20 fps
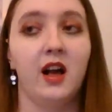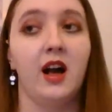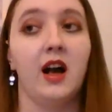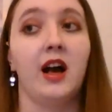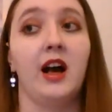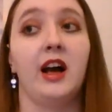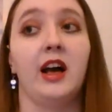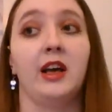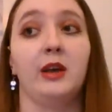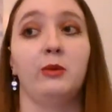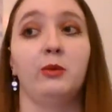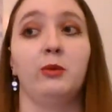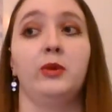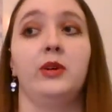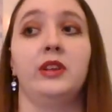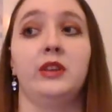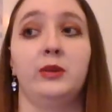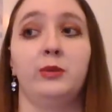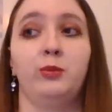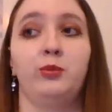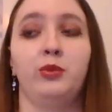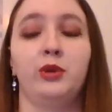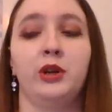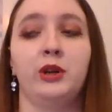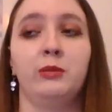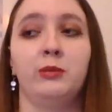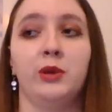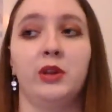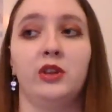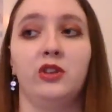I was
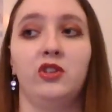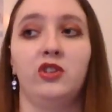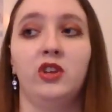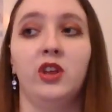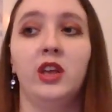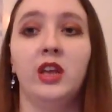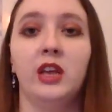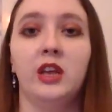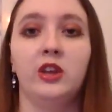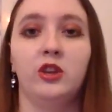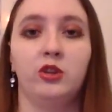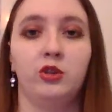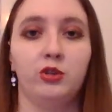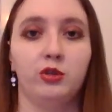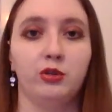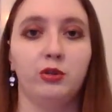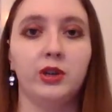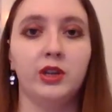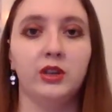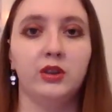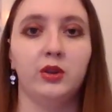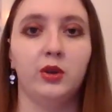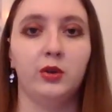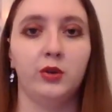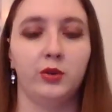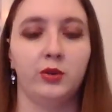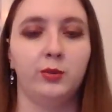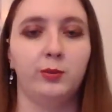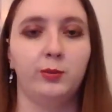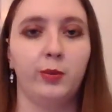pretty much during
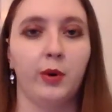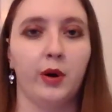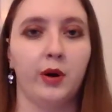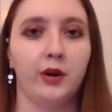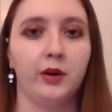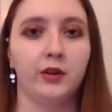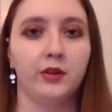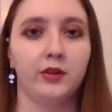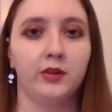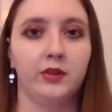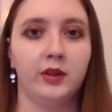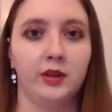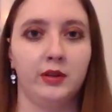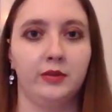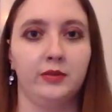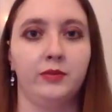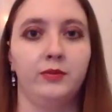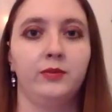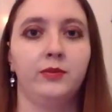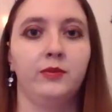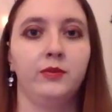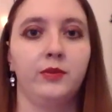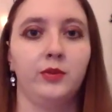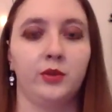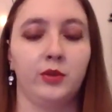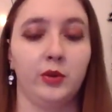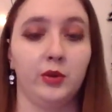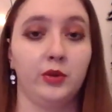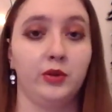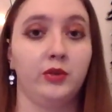those parts of
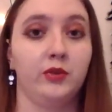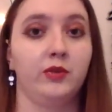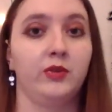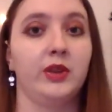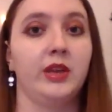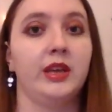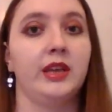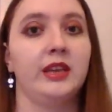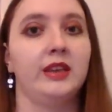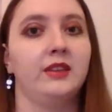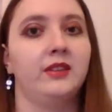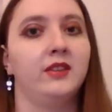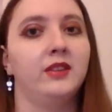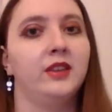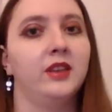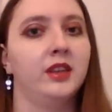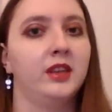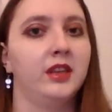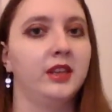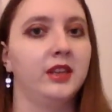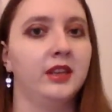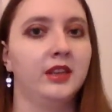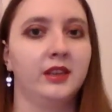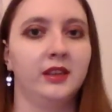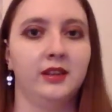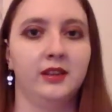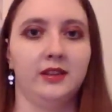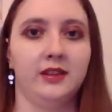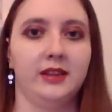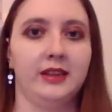Ghostface,
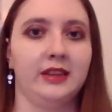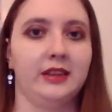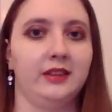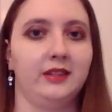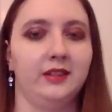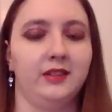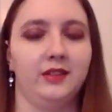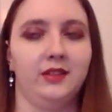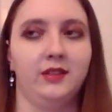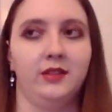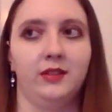like